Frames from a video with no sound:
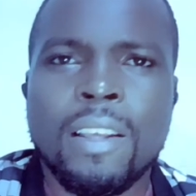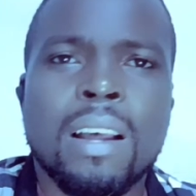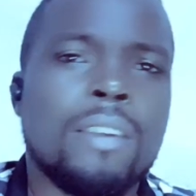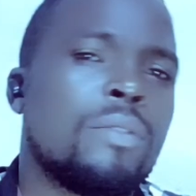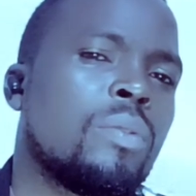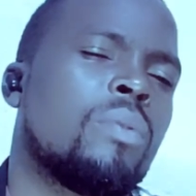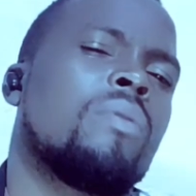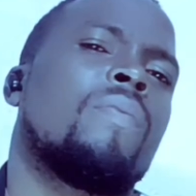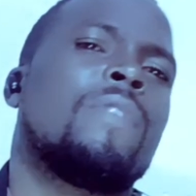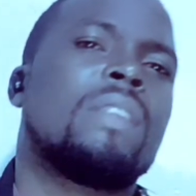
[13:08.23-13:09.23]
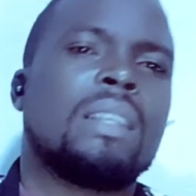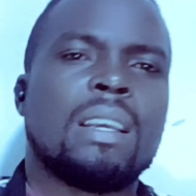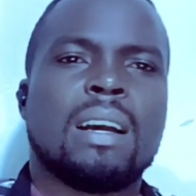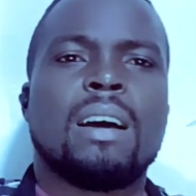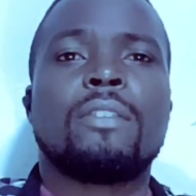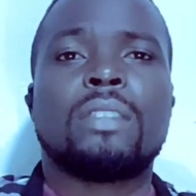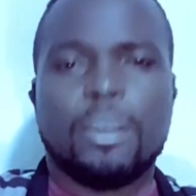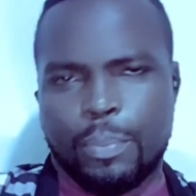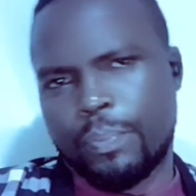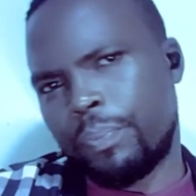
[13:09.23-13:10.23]
as they are
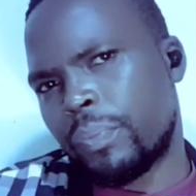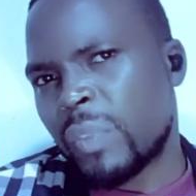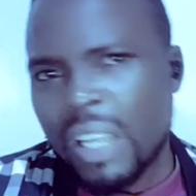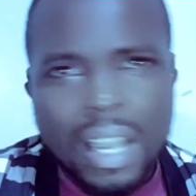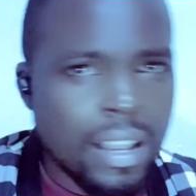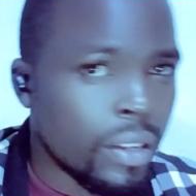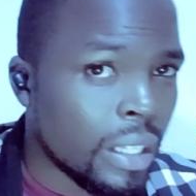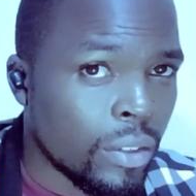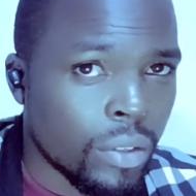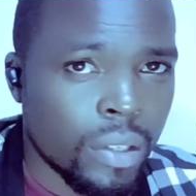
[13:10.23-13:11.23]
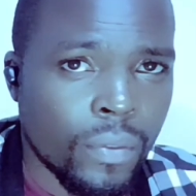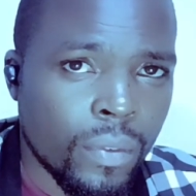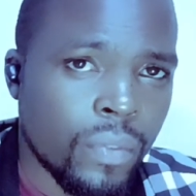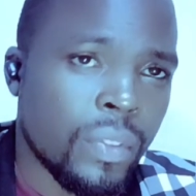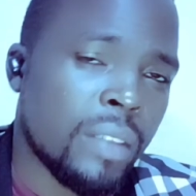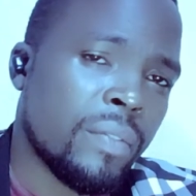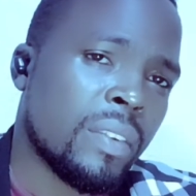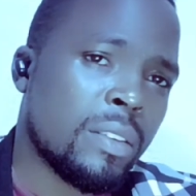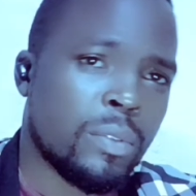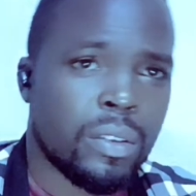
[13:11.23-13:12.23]
cheap compared to the
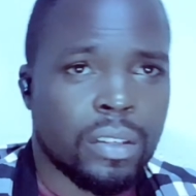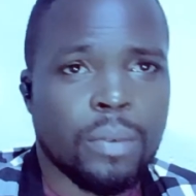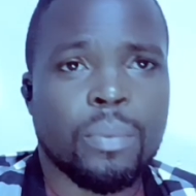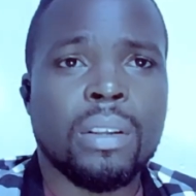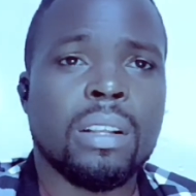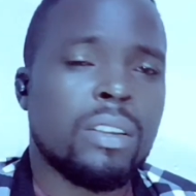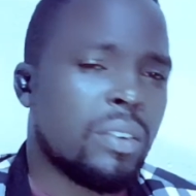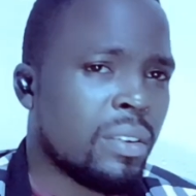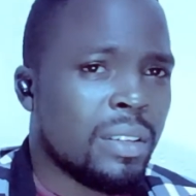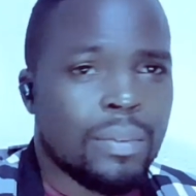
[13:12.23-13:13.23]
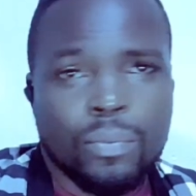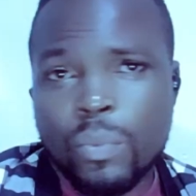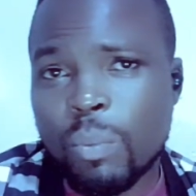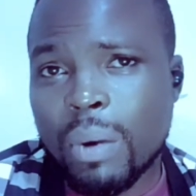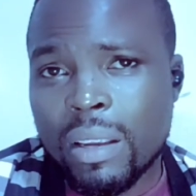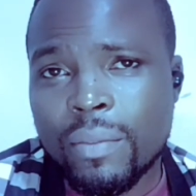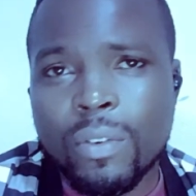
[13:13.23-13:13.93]
roasted soya we buy